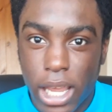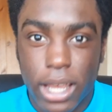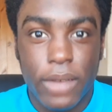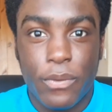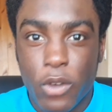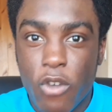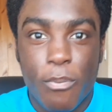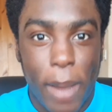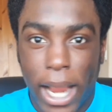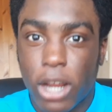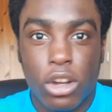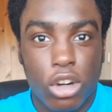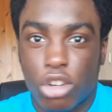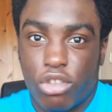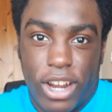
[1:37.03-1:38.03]
if you bang
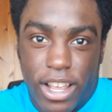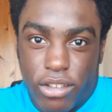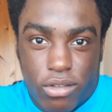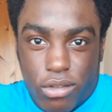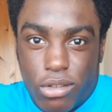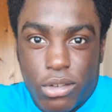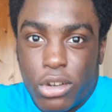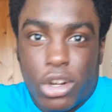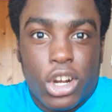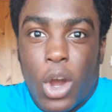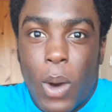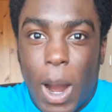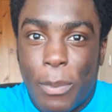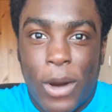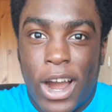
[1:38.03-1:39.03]
good grades, you can
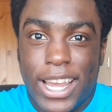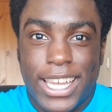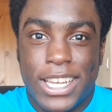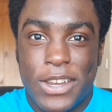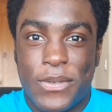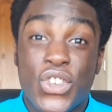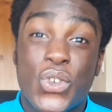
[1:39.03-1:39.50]
go out partying.